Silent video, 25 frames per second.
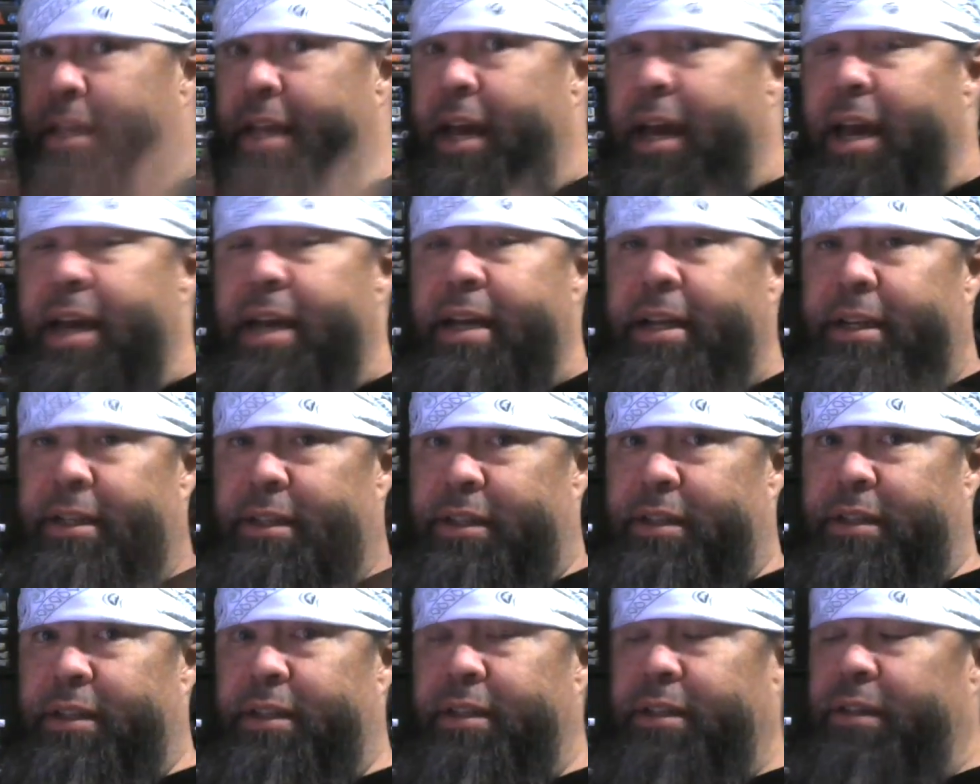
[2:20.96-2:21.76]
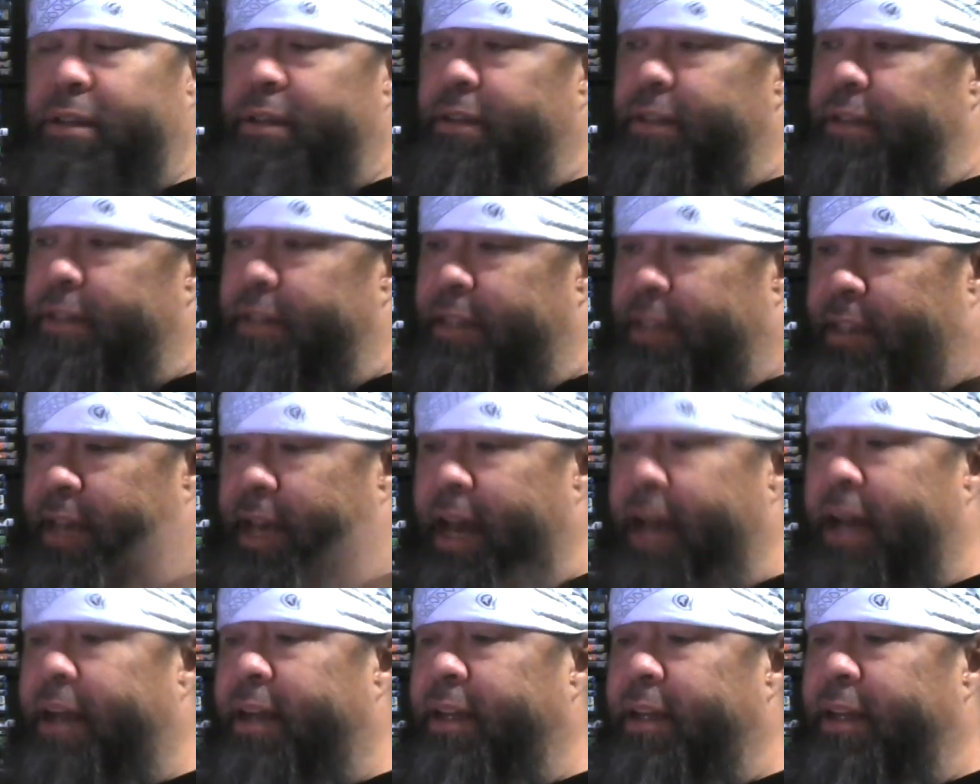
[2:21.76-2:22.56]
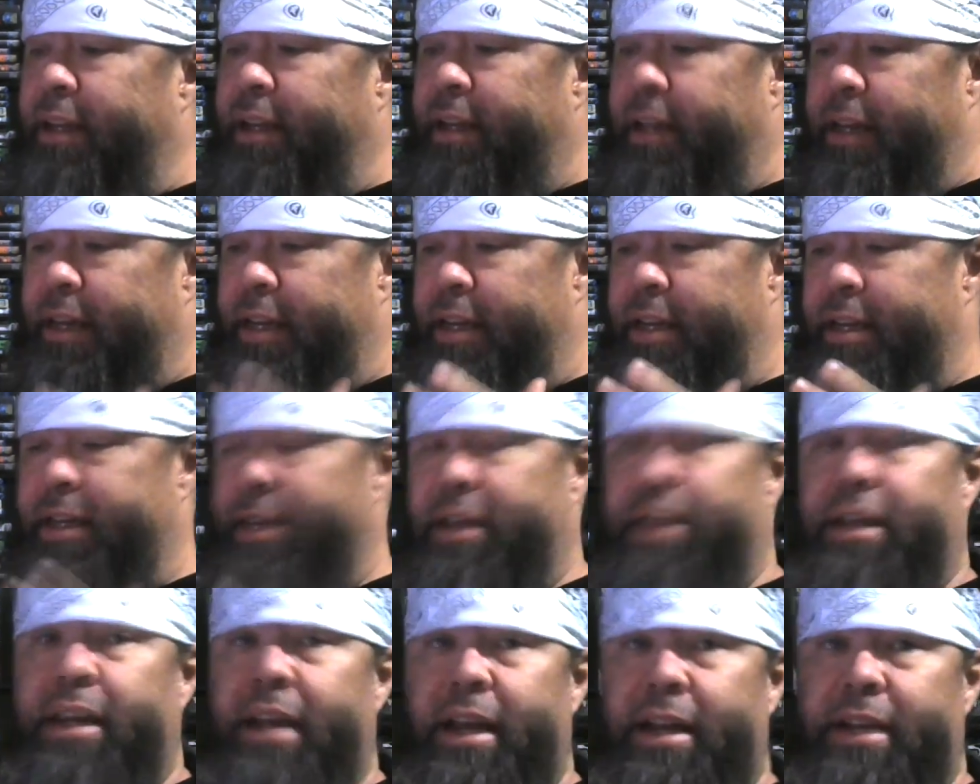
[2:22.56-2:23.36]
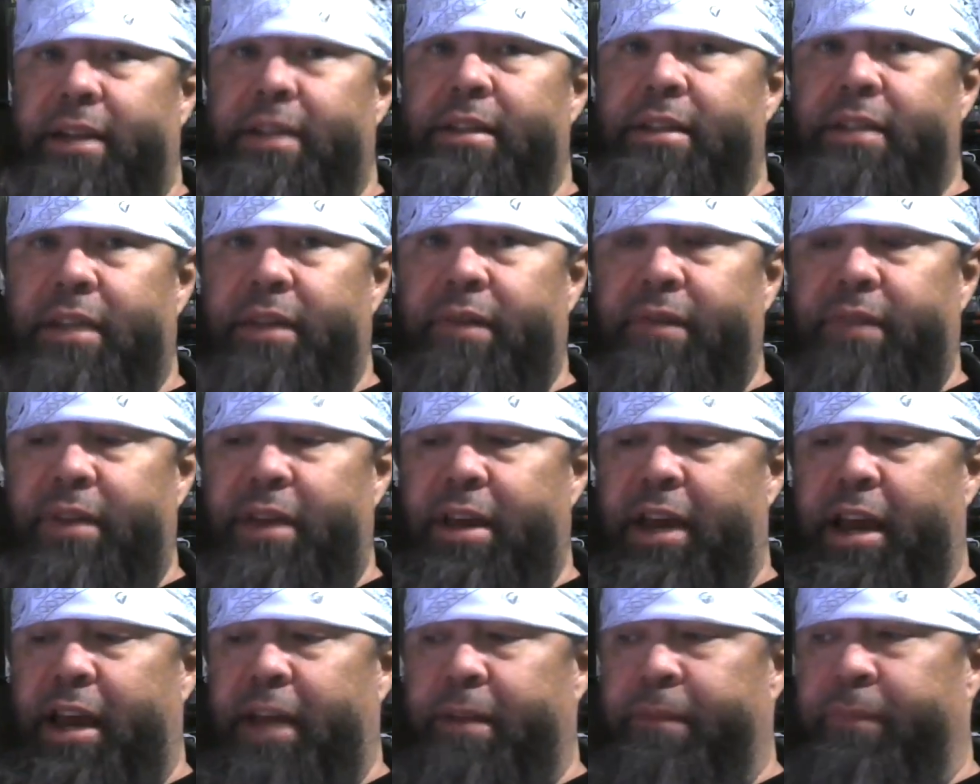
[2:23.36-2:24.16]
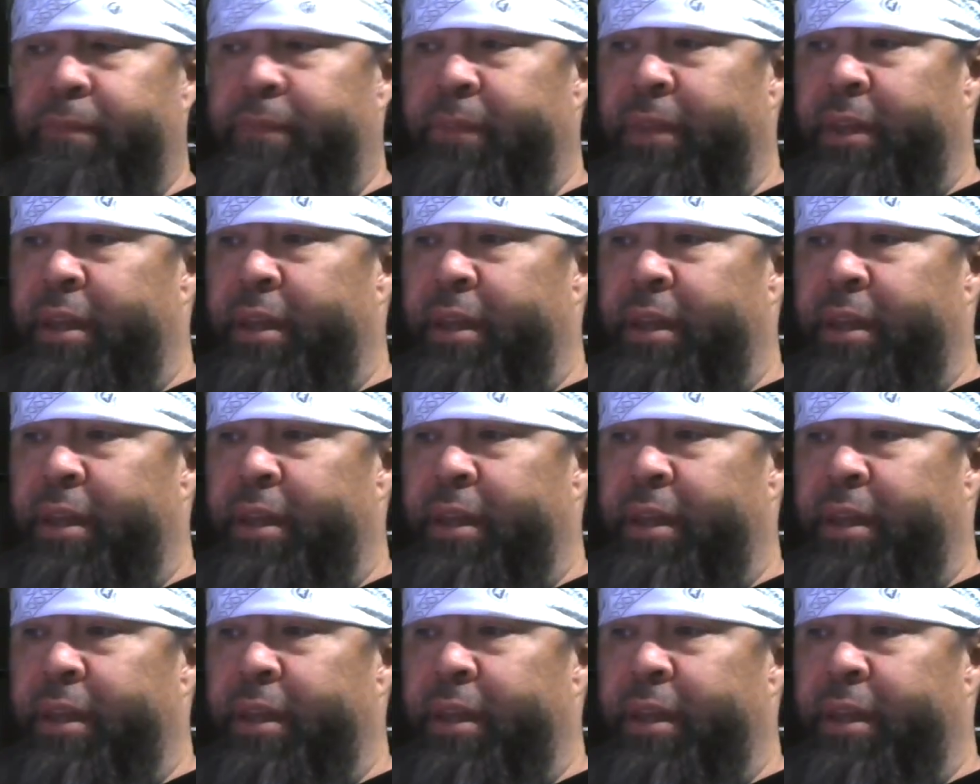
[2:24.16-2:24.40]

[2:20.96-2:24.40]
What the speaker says: aged. He looks exactly like he did in 1978.